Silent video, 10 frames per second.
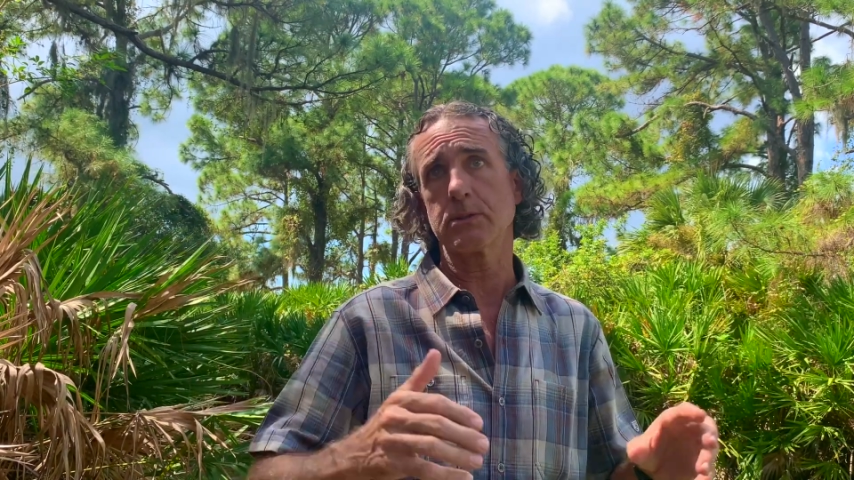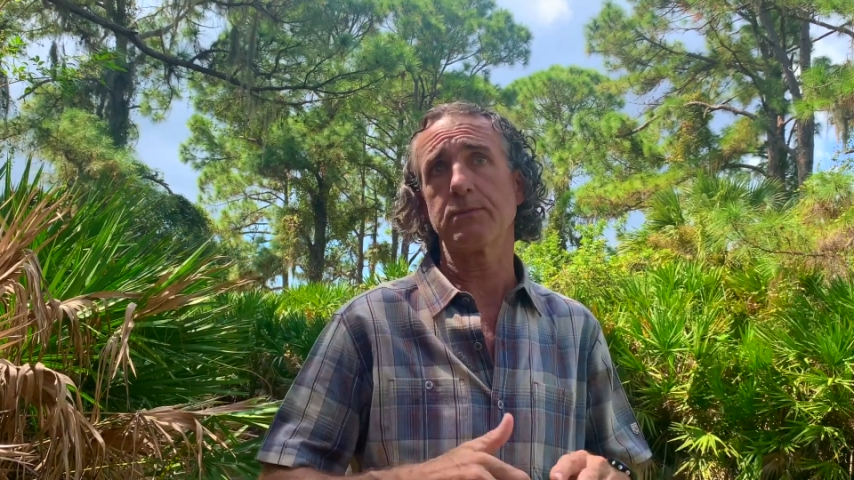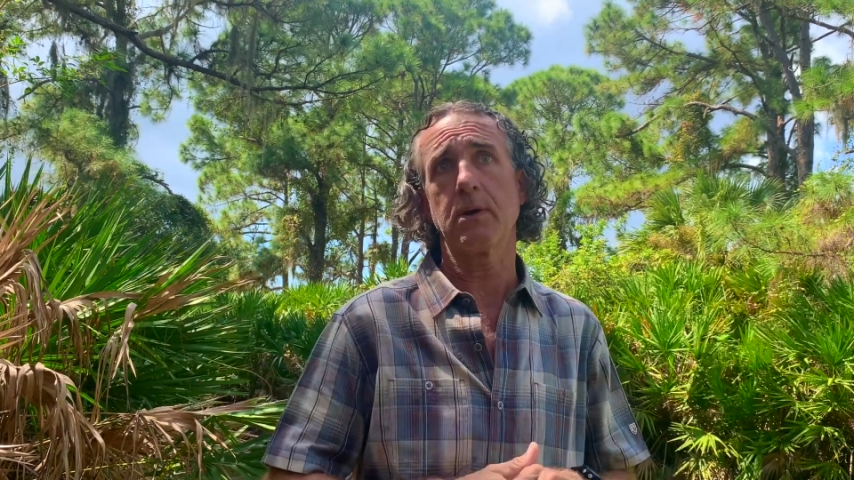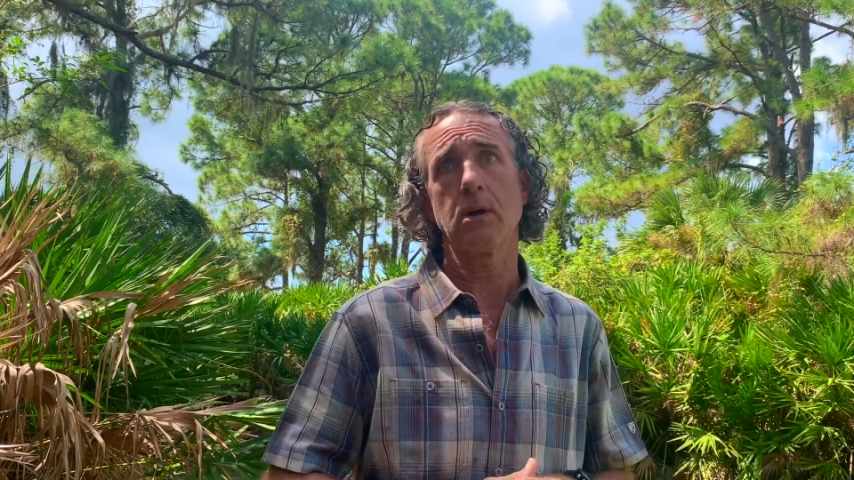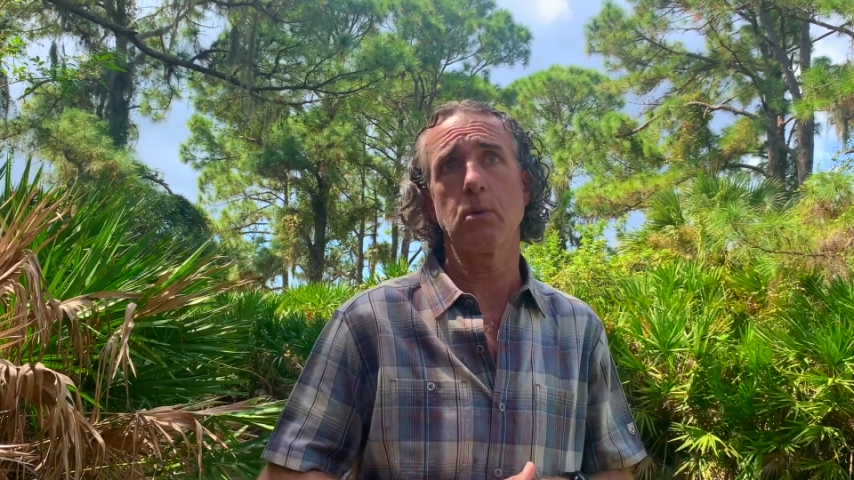as
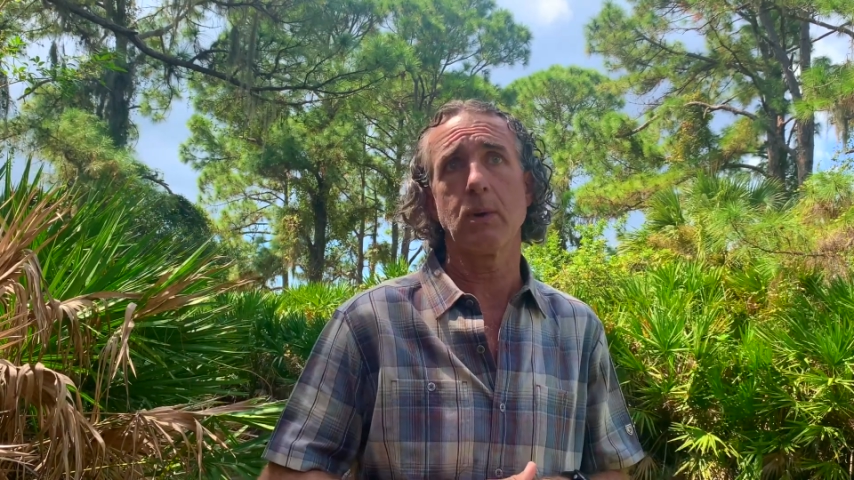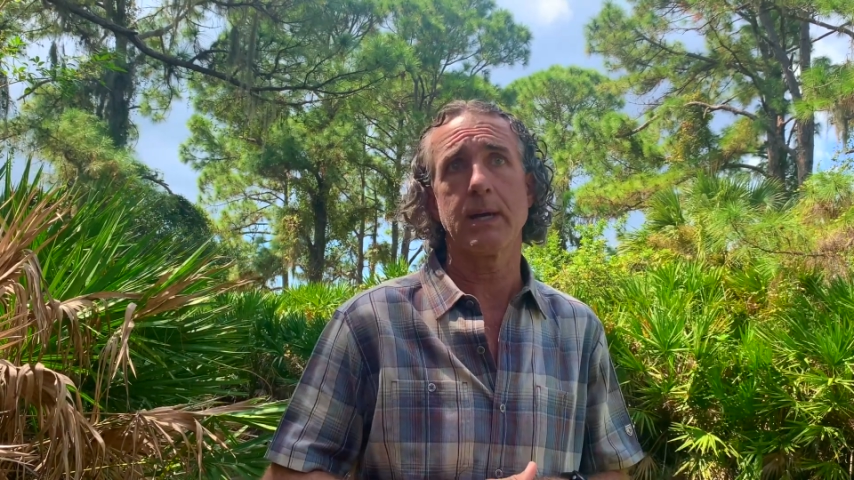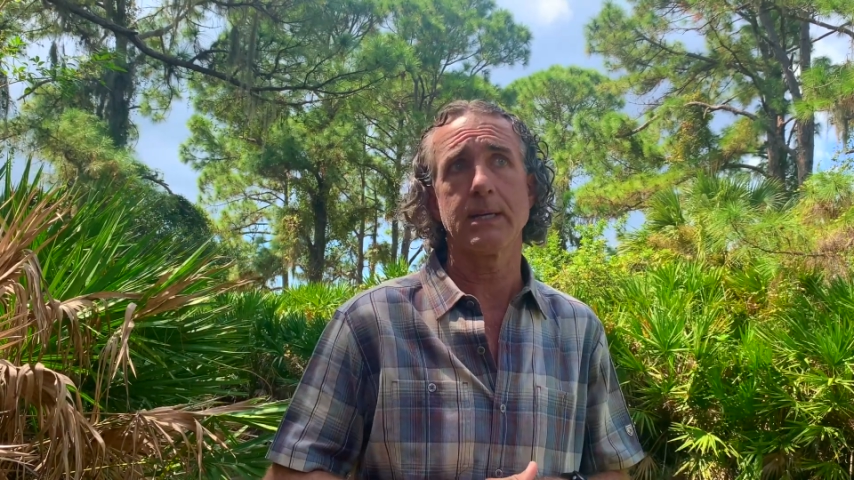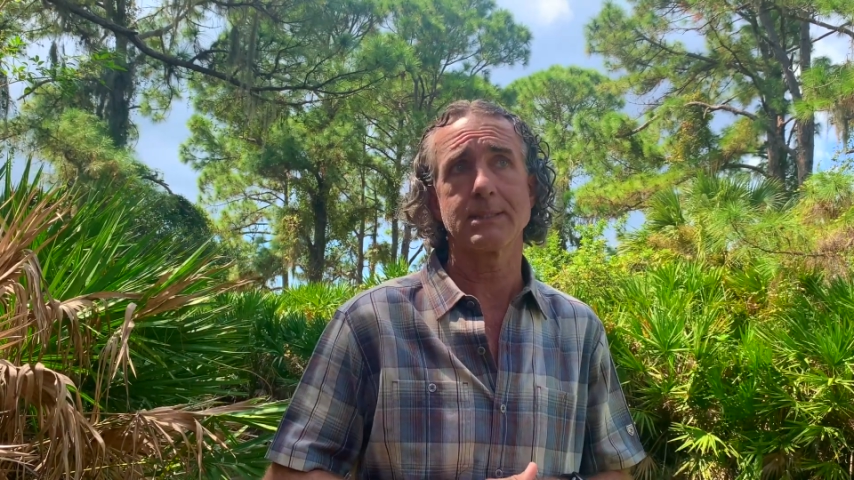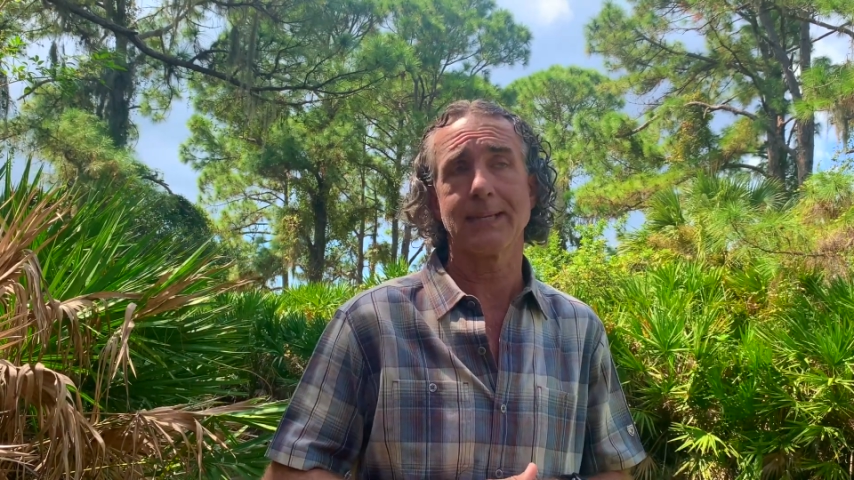far
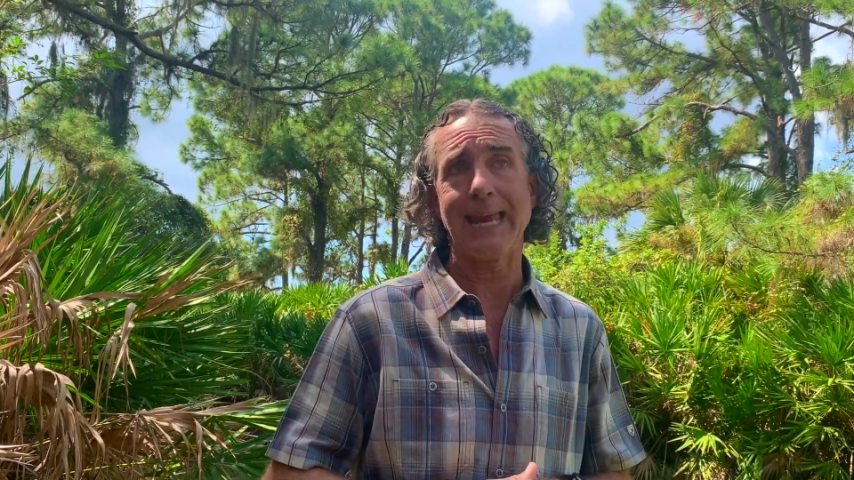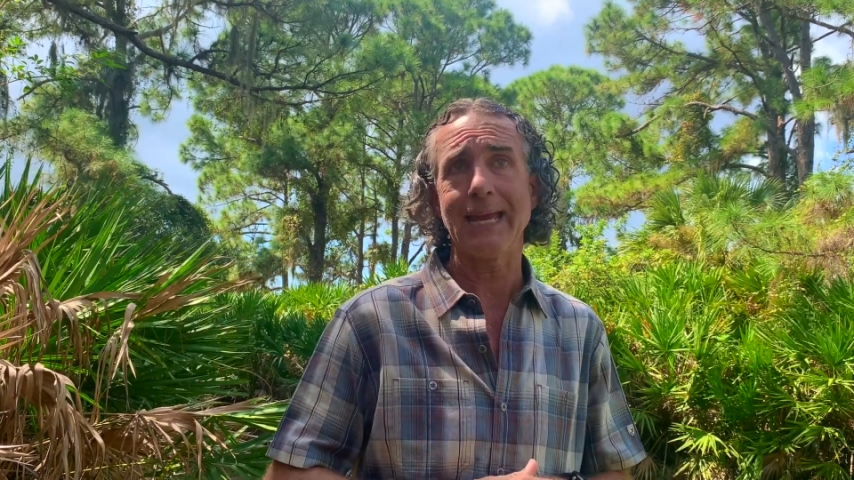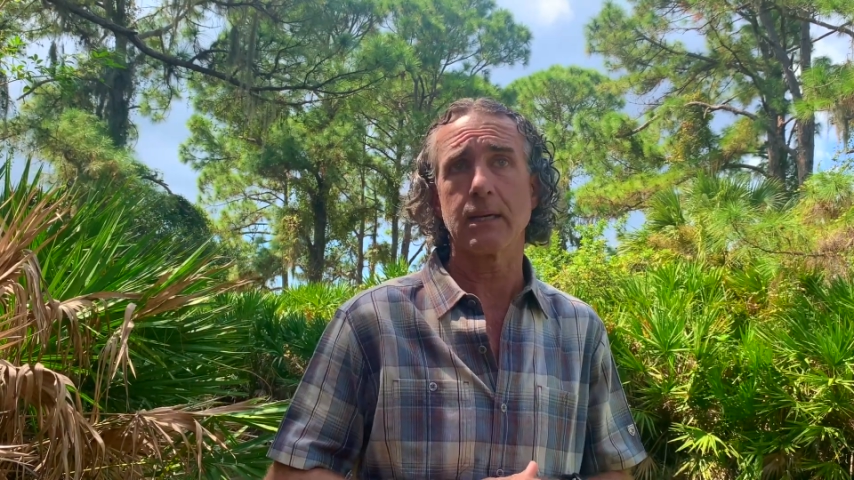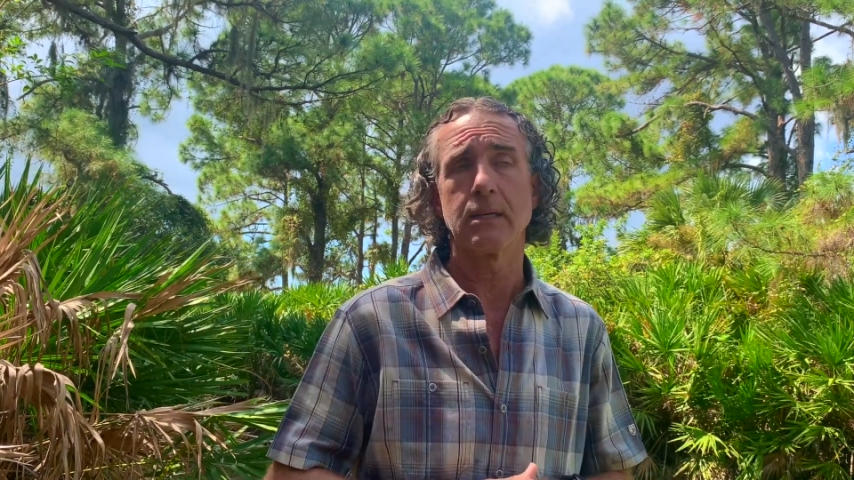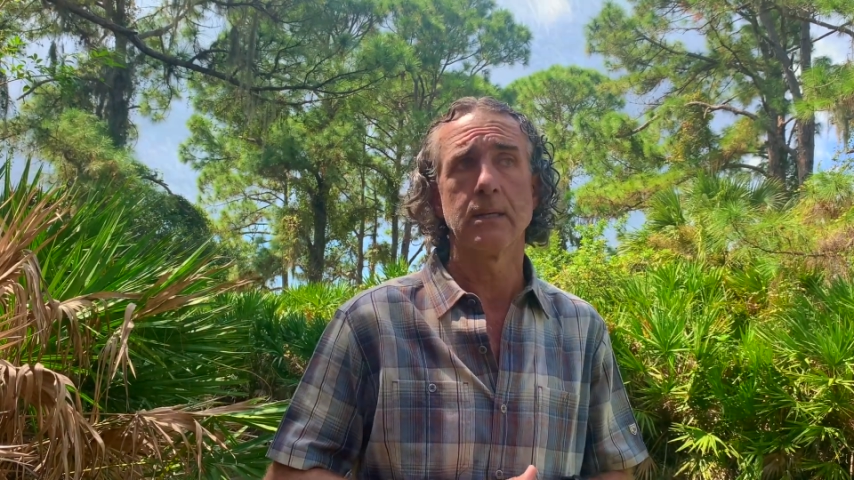away as it can.